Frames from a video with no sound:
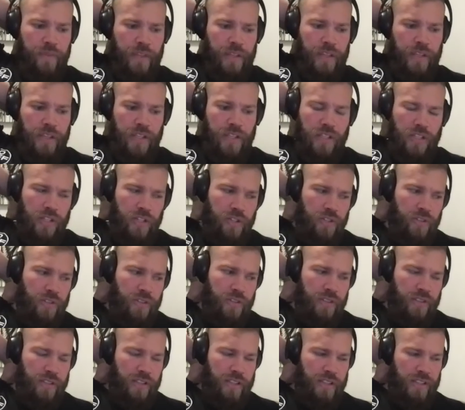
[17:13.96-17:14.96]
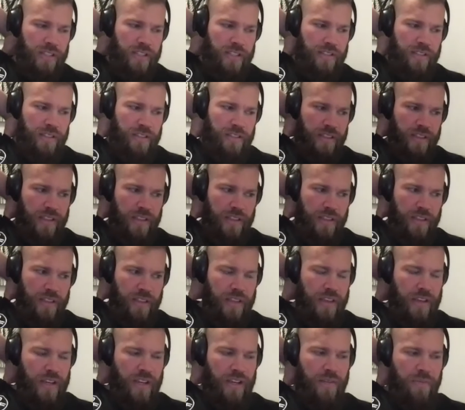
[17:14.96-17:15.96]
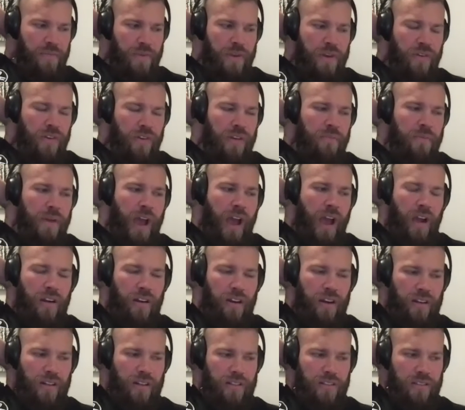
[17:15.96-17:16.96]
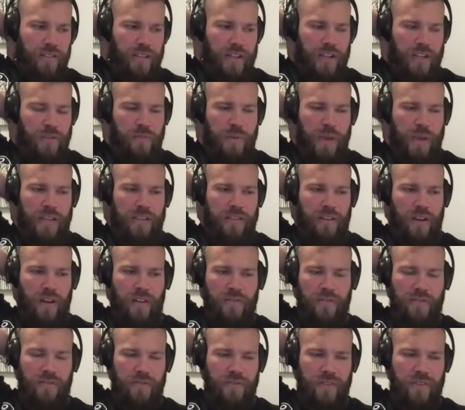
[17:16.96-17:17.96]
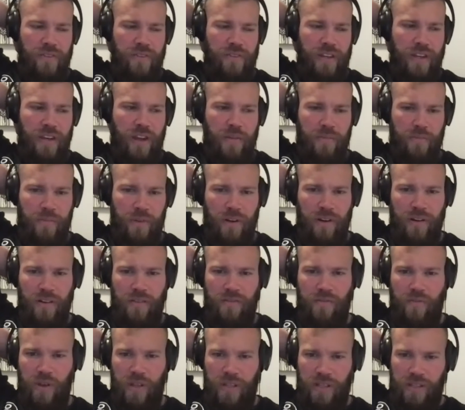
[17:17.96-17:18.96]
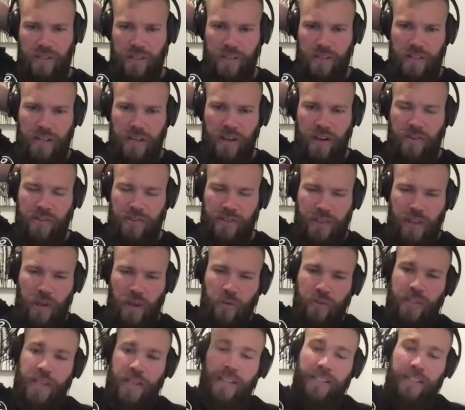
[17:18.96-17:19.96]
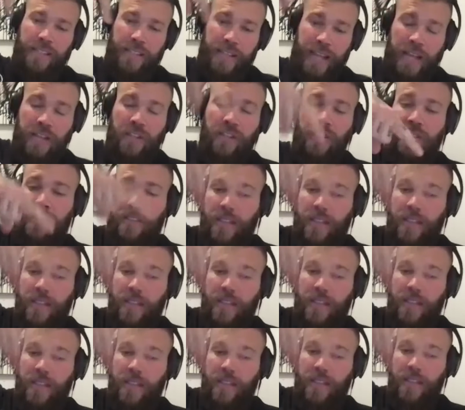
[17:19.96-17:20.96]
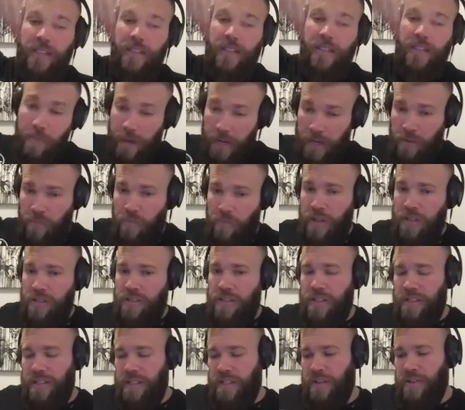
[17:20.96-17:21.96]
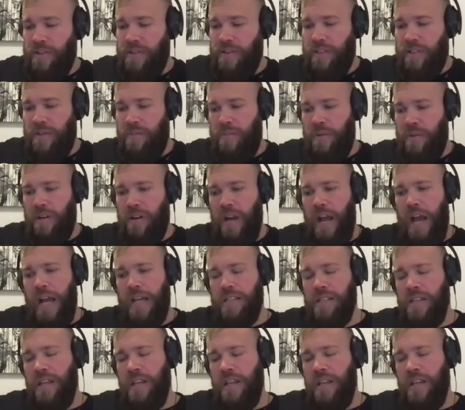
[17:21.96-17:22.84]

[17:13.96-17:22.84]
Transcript: So the computing power is based off of the number of ones and zeros, and those designations indicate how many ones and zeros this computer has.